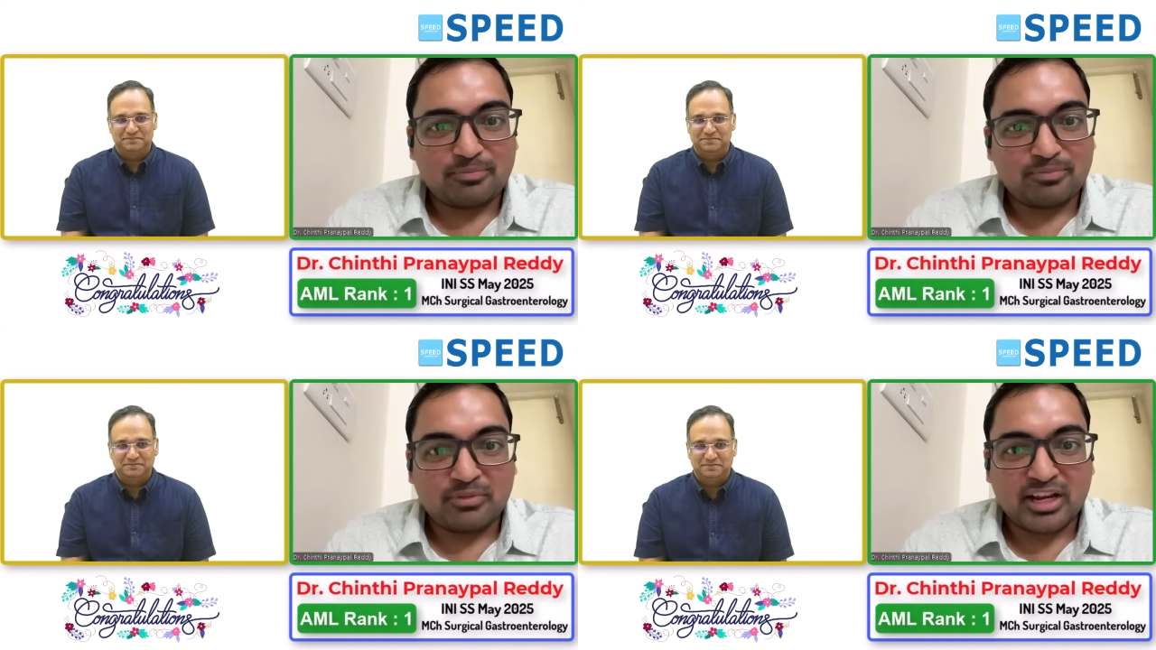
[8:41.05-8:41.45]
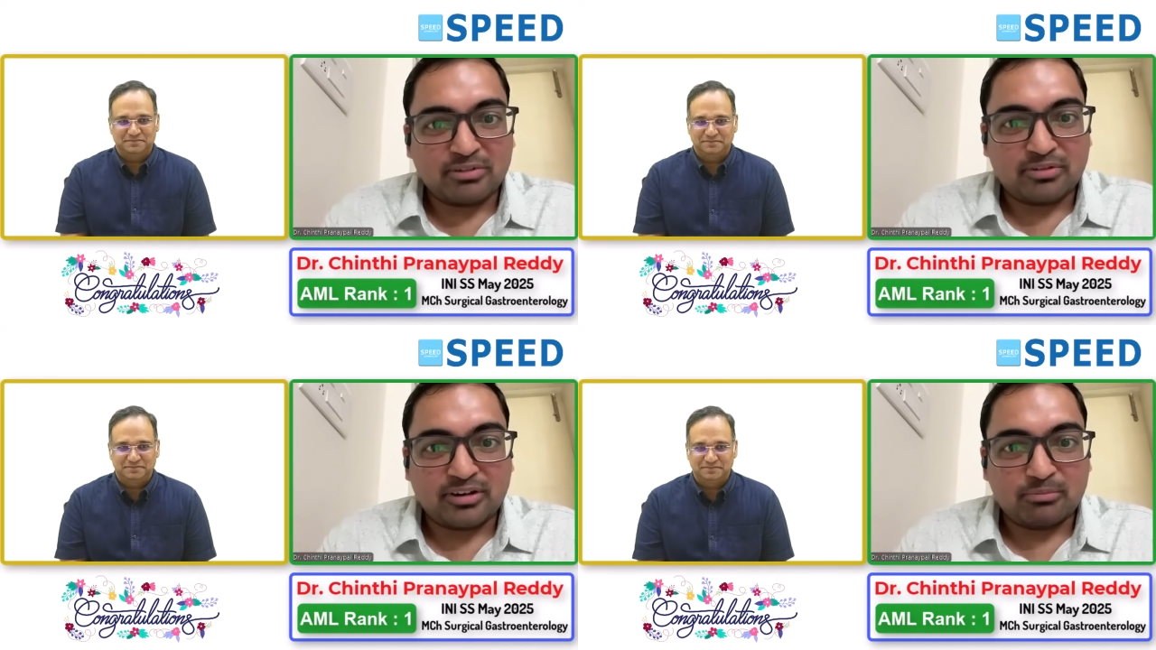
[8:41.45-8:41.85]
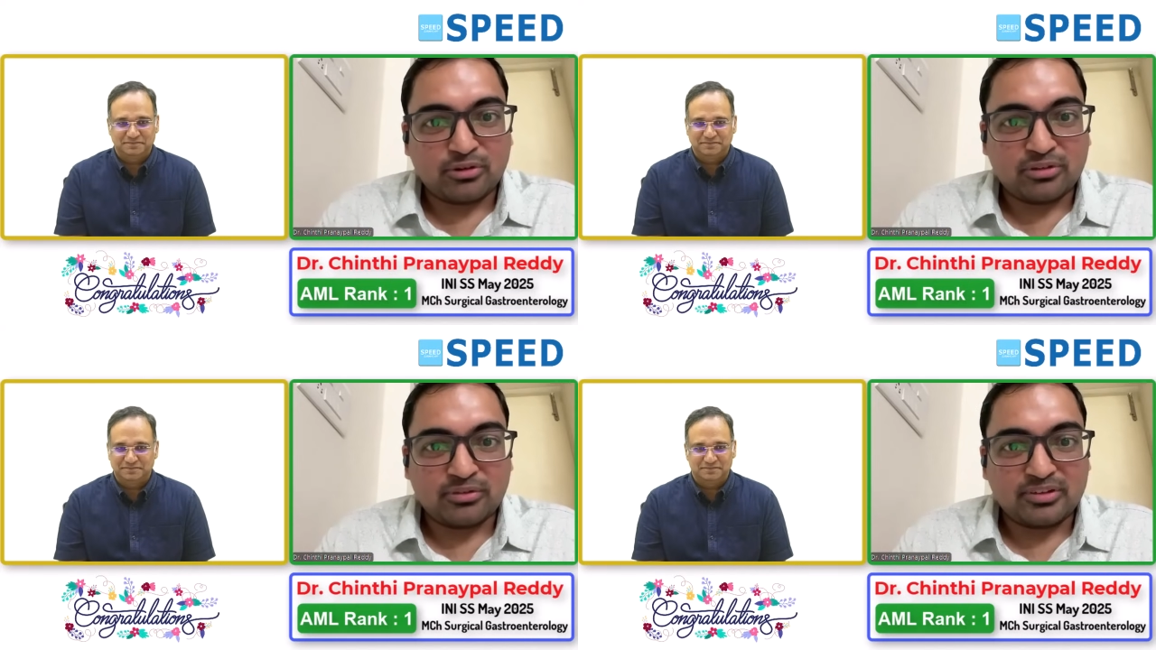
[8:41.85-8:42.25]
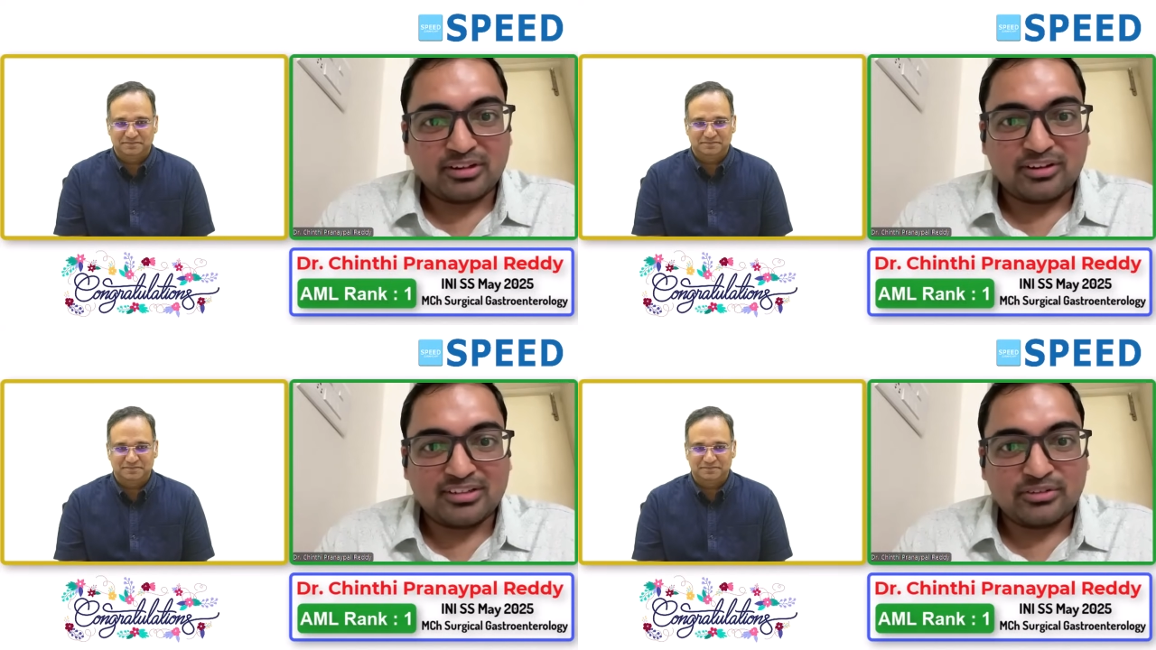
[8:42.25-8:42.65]
Speaker 1: Me and my friend, both of us
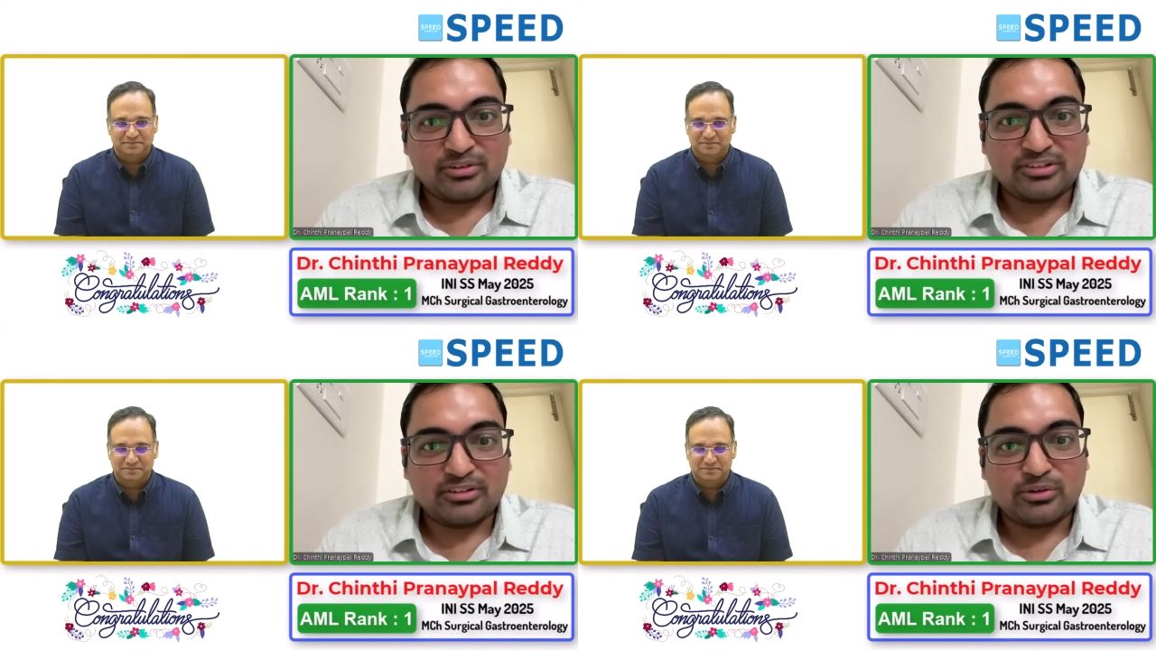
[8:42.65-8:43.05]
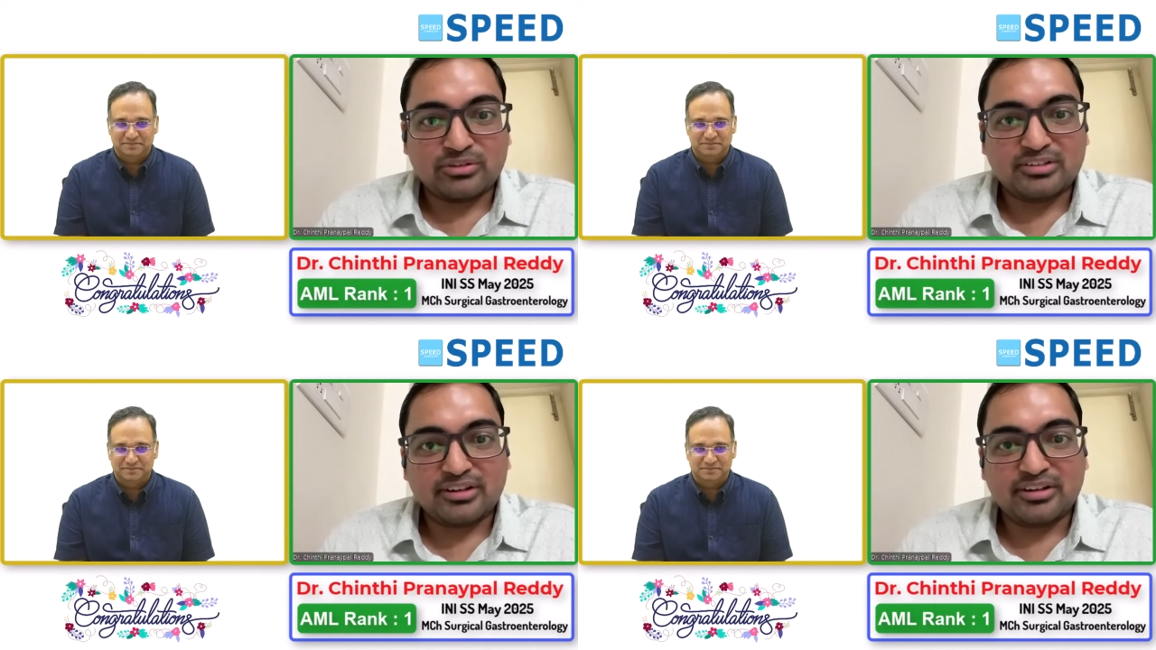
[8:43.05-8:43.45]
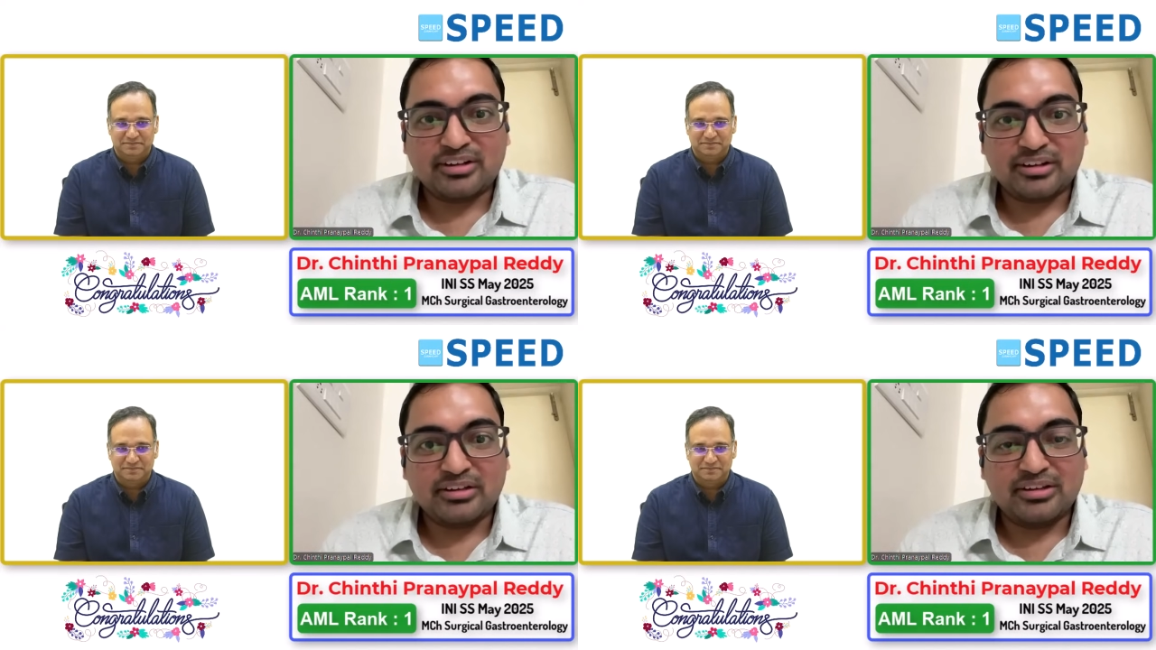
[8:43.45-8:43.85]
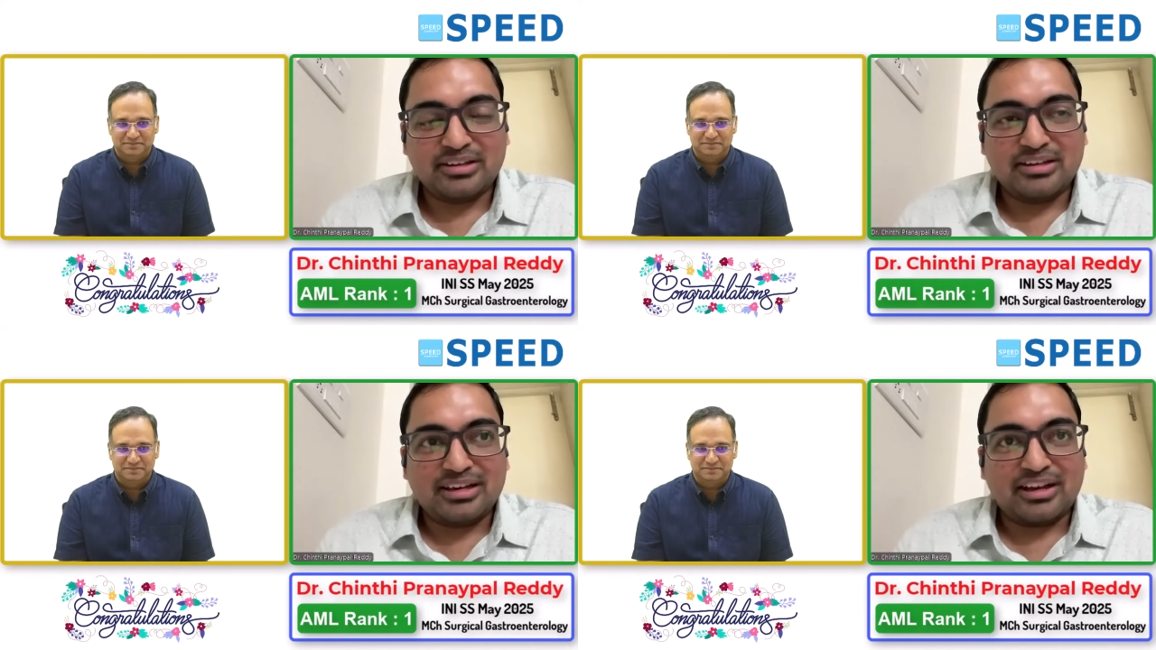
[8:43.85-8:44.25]
recall seventy-six questions. And uh,
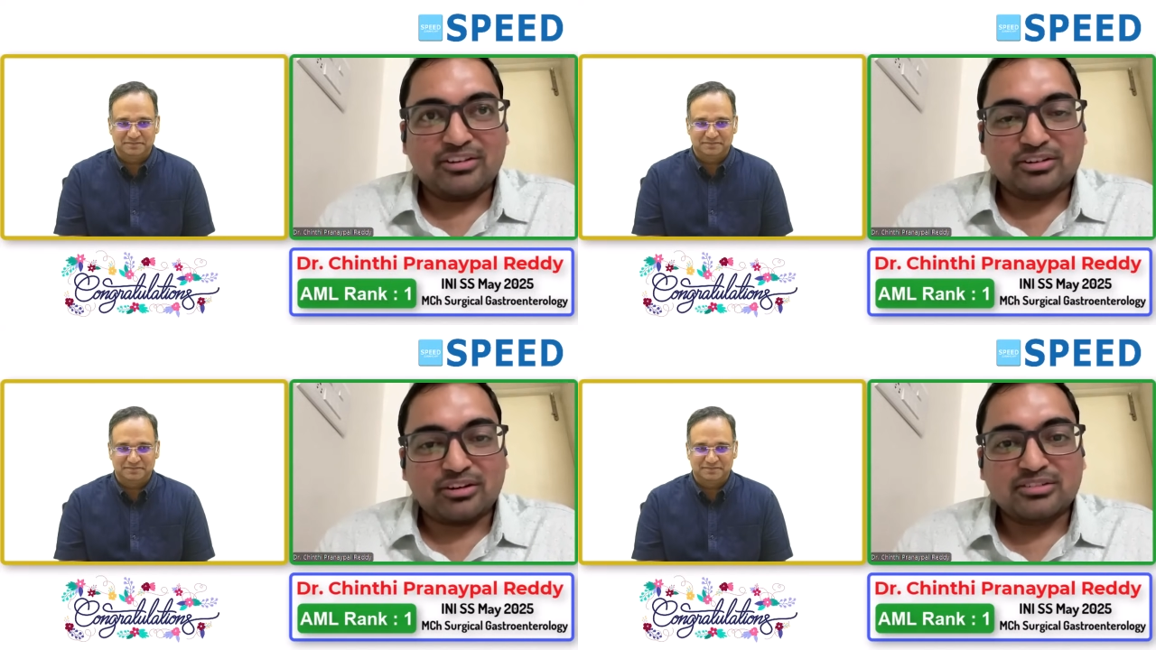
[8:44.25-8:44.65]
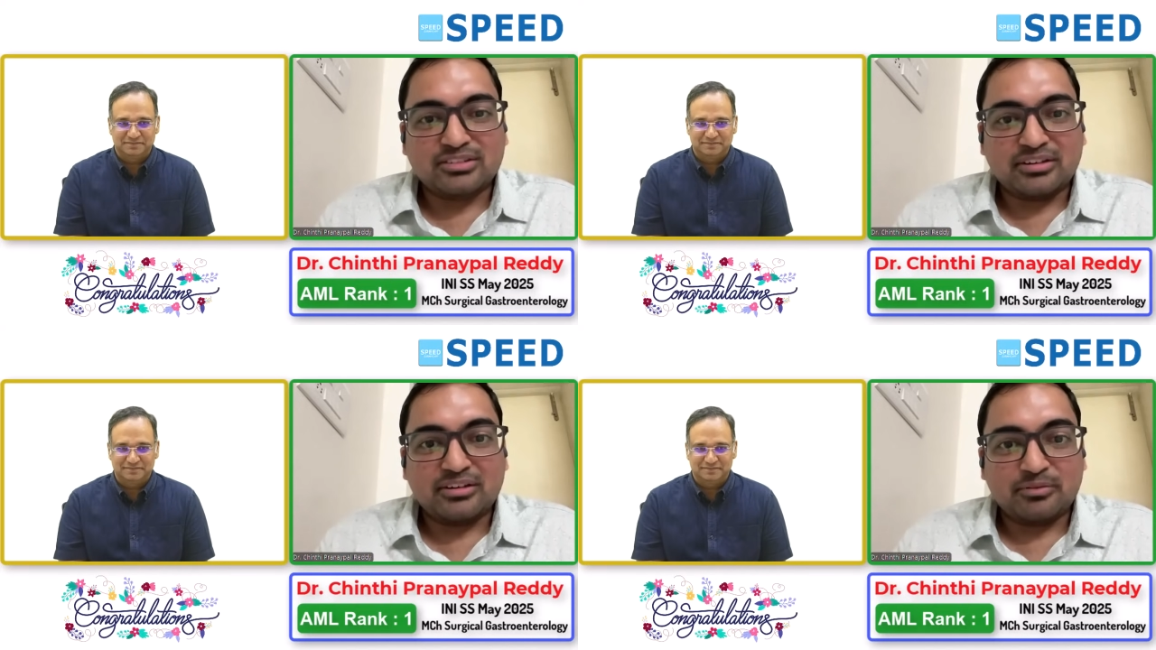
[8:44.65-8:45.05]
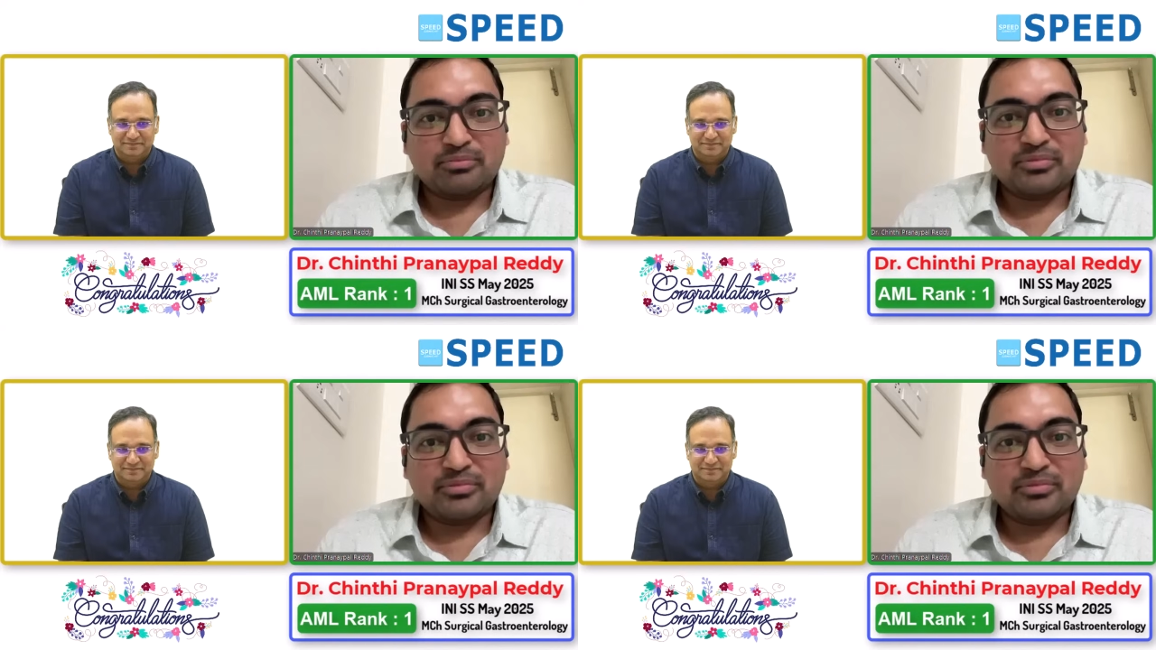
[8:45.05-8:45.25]
I was cross-checking.